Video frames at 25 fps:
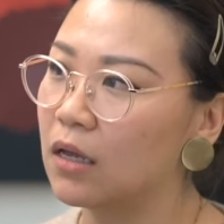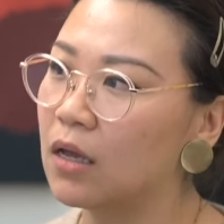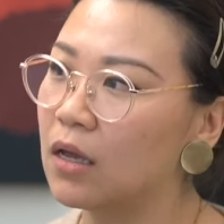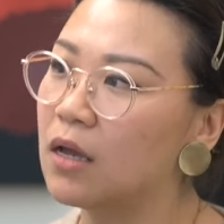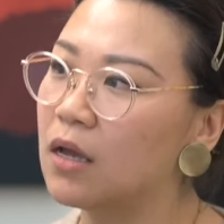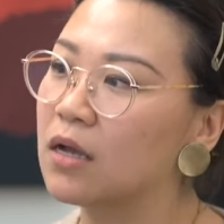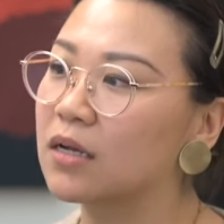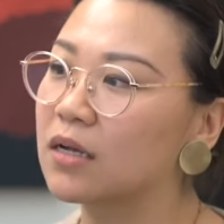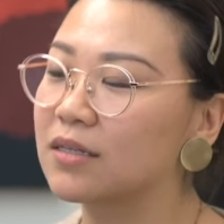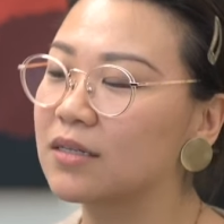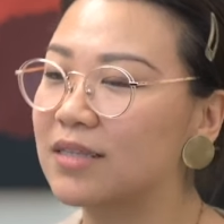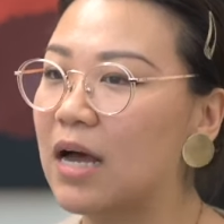
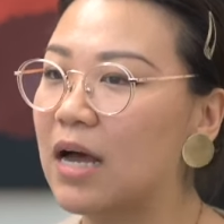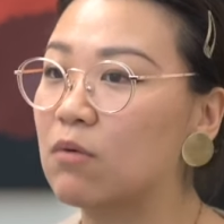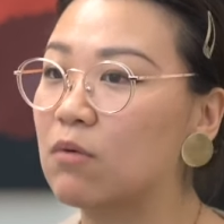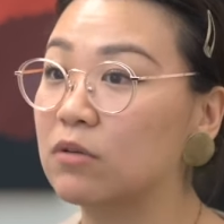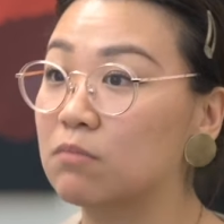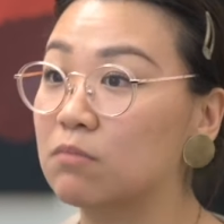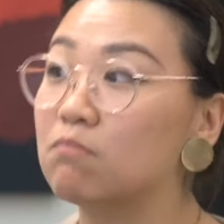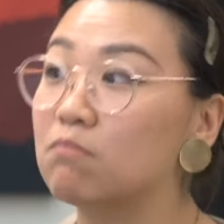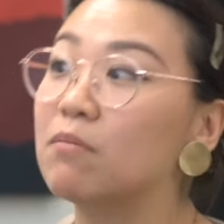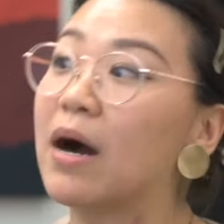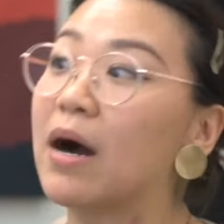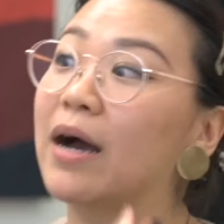Because that was
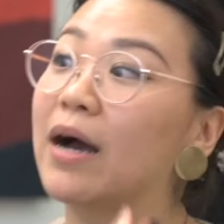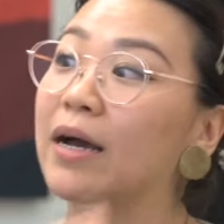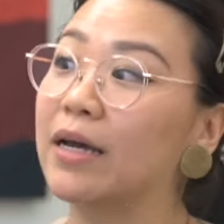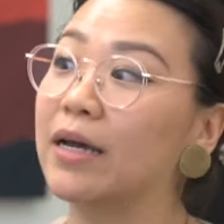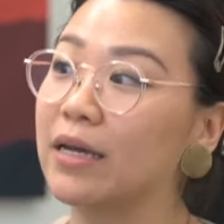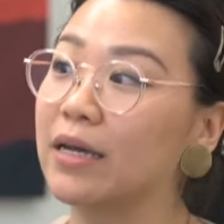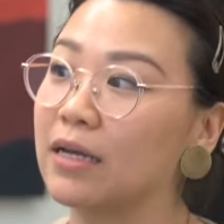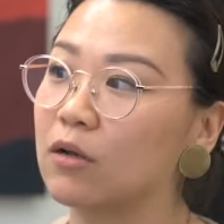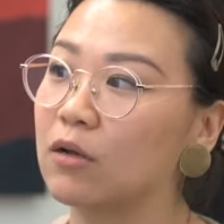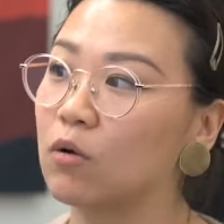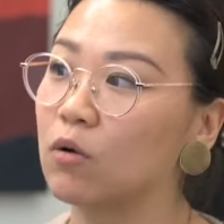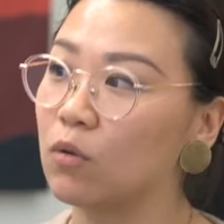
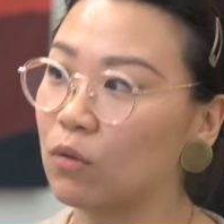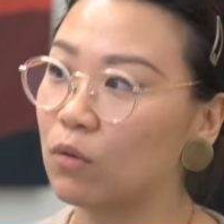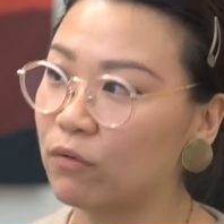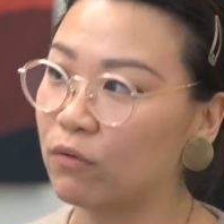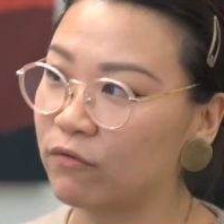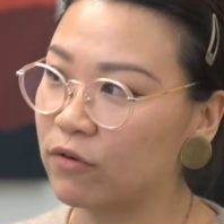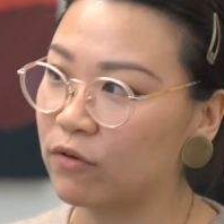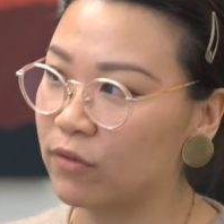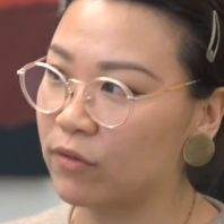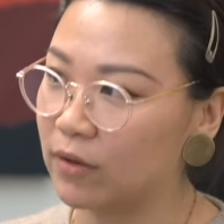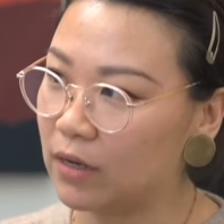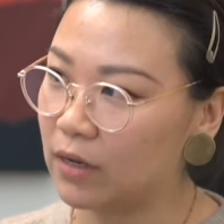my goal
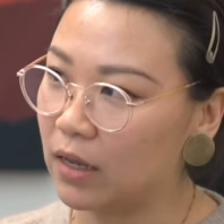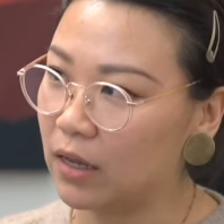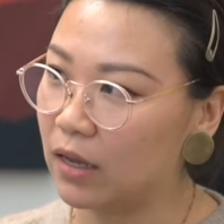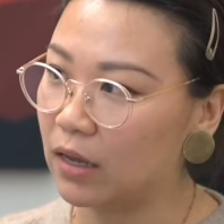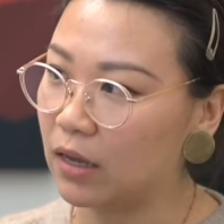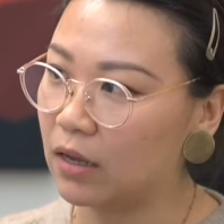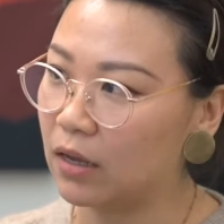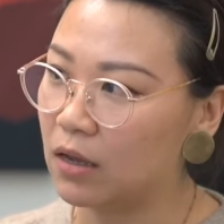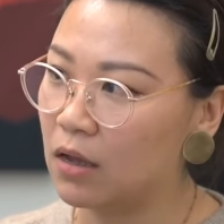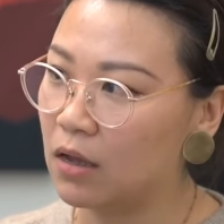for the day.